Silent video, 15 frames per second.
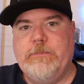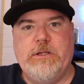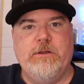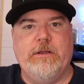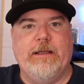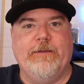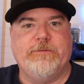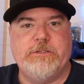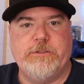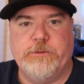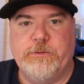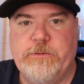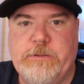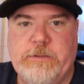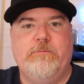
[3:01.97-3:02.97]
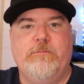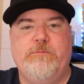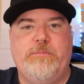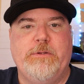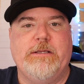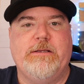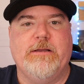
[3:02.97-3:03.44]
You have to
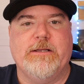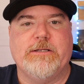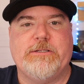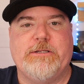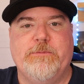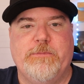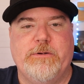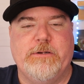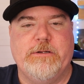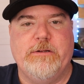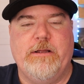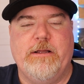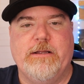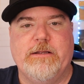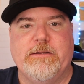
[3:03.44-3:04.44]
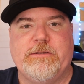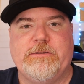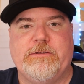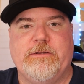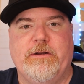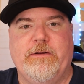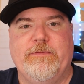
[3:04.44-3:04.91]
be customer
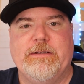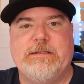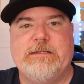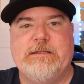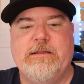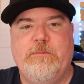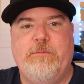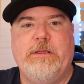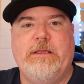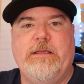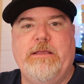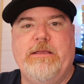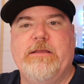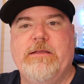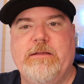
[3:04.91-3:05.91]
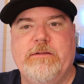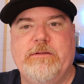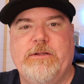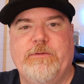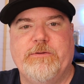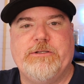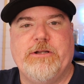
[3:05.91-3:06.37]
service, be
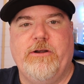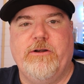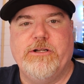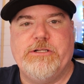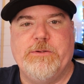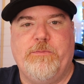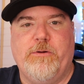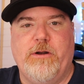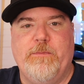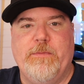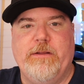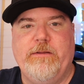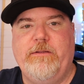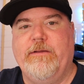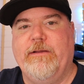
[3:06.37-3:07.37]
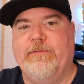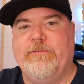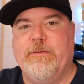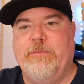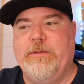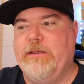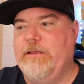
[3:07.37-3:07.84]
the returns department. You
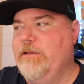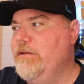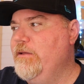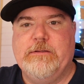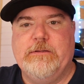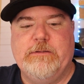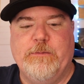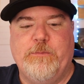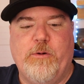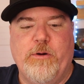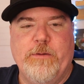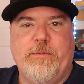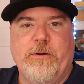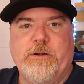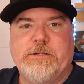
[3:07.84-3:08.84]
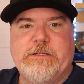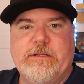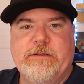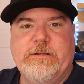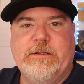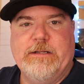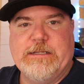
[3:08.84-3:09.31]
have to be the point
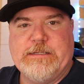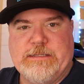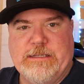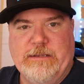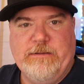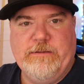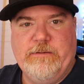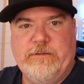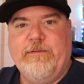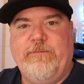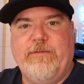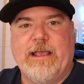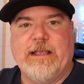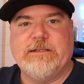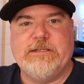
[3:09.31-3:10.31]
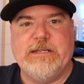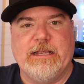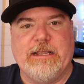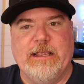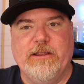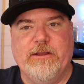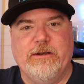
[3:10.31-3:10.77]
person listing, fact
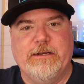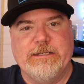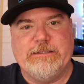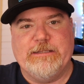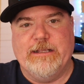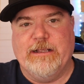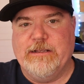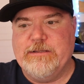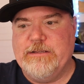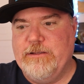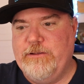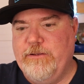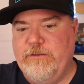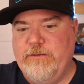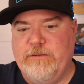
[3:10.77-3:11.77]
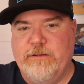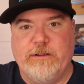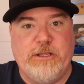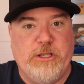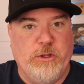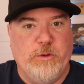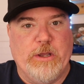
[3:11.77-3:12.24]
checking your listings,
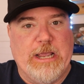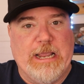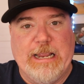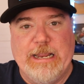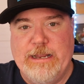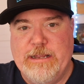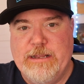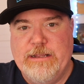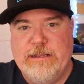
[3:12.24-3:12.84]
QA.